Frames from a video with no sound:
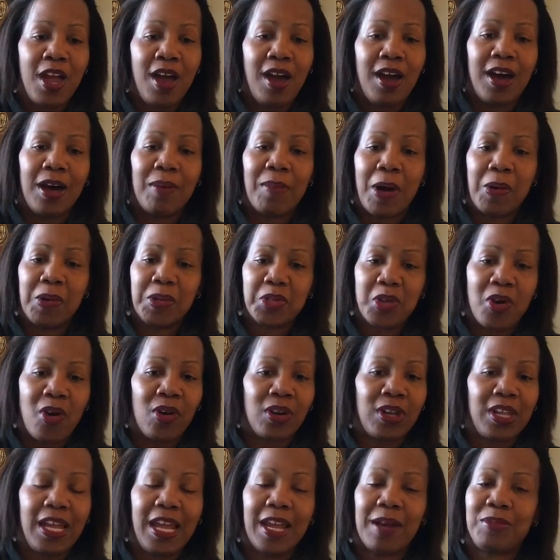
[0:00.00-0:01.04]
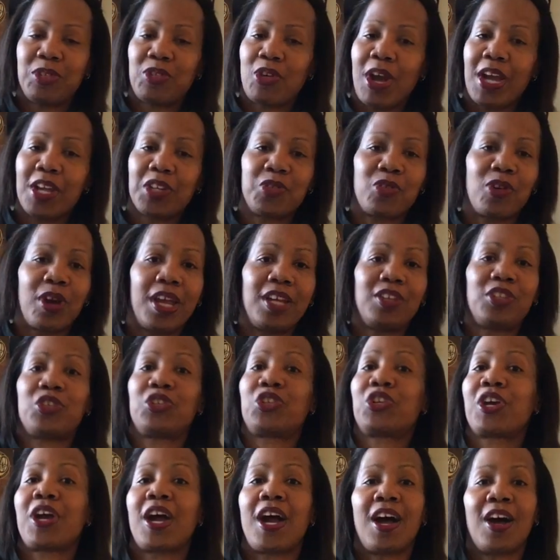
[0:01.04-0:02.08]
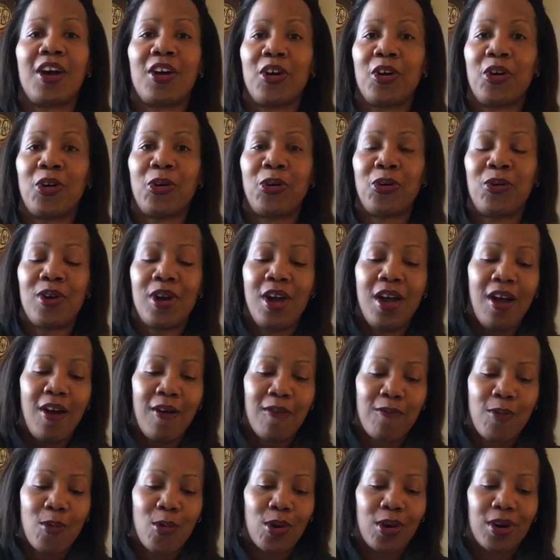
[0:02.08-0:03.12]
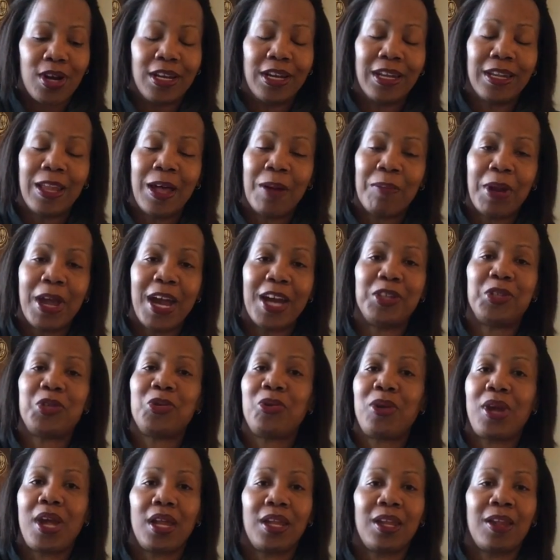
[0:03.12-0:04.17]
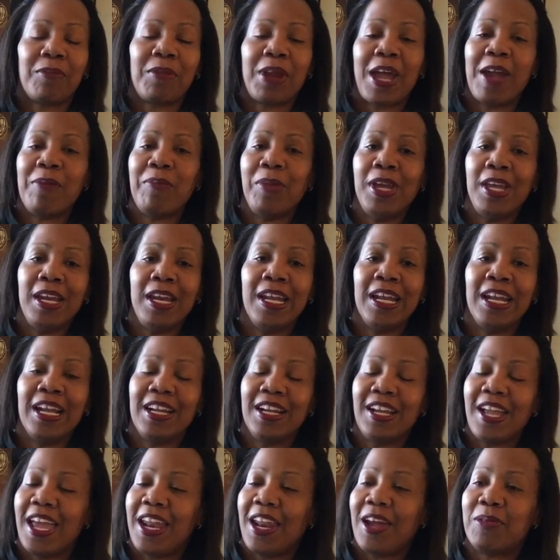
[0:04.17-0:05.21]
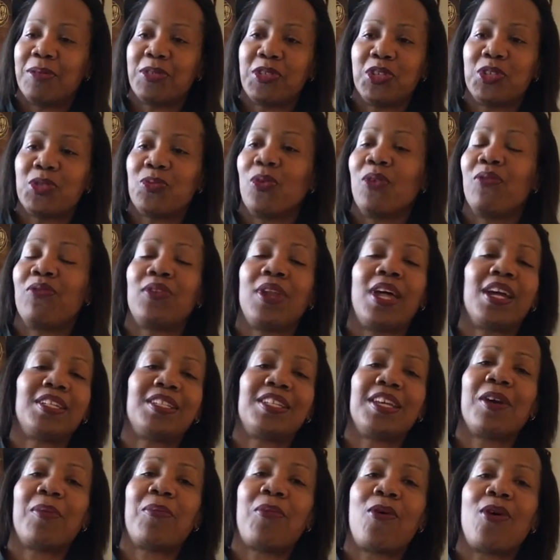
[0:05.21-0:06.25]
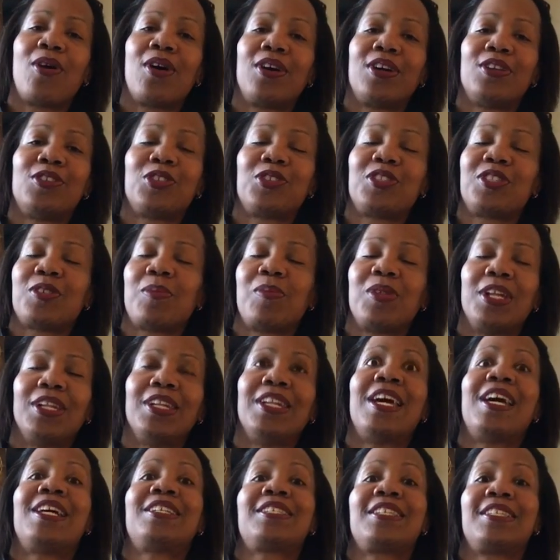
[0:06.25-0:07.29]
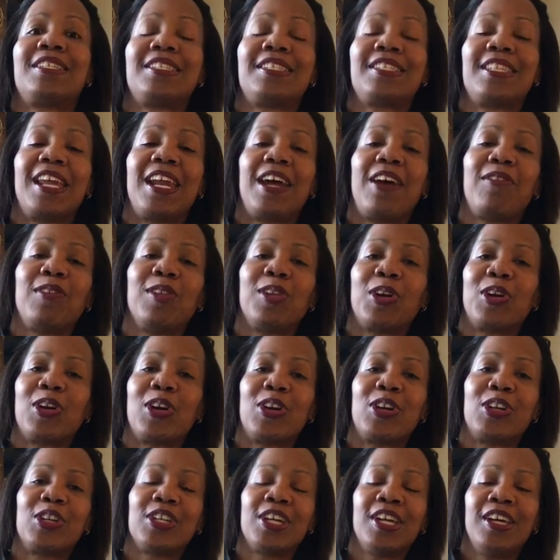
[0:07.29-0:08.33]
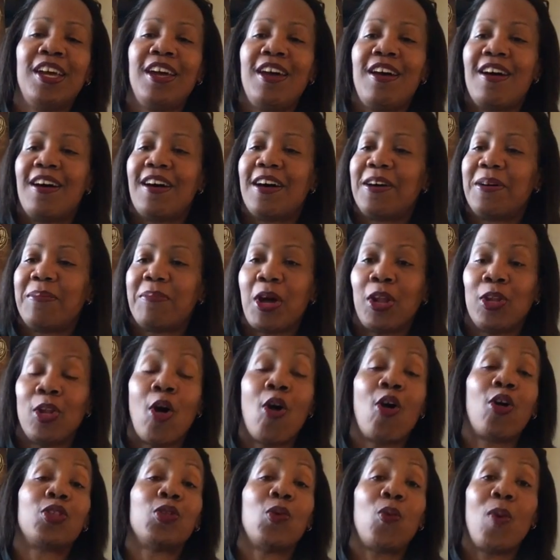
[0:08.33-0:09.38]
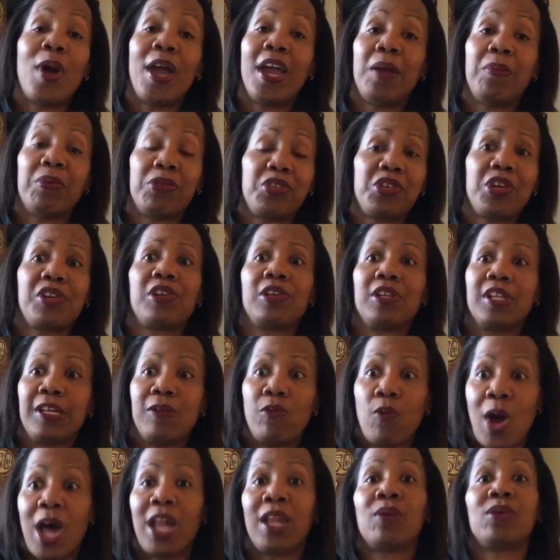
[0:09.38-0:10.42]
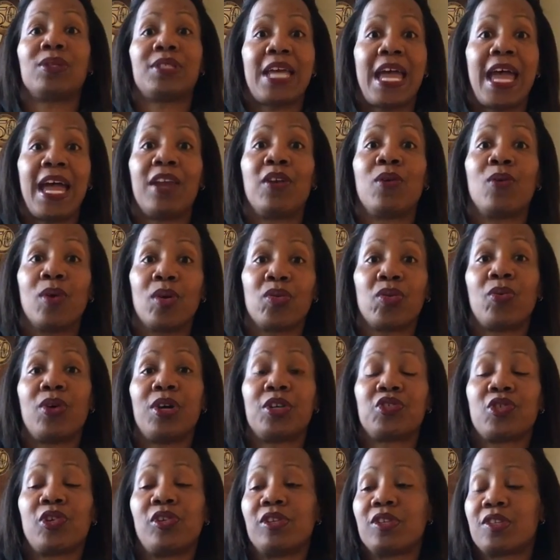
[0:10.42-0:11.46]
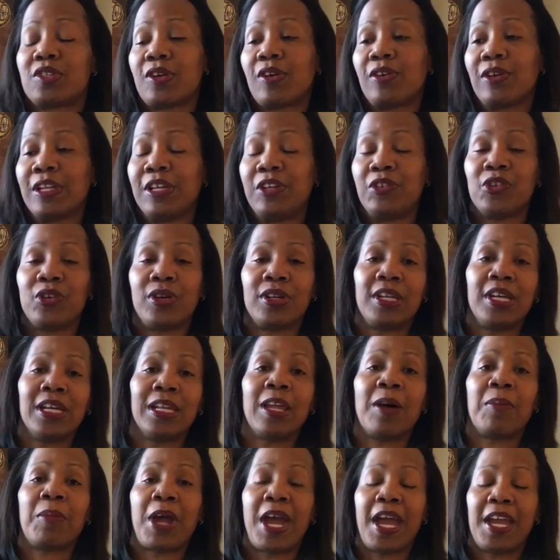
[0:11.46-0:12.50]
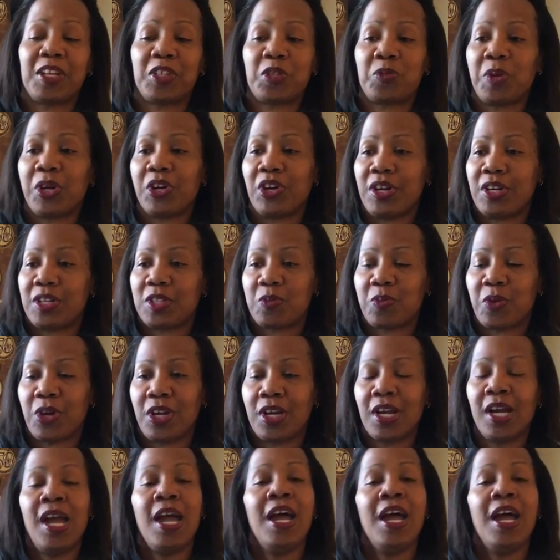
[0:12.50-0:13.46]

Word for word: um, I was on the Amtrak train to Chicago for an alumni, two-day alumni meeting, and I was just reflecting upon just some of the lessons that I've learned um, along the way, particularly while I was at Northwestern and certainly during the alumni experience. But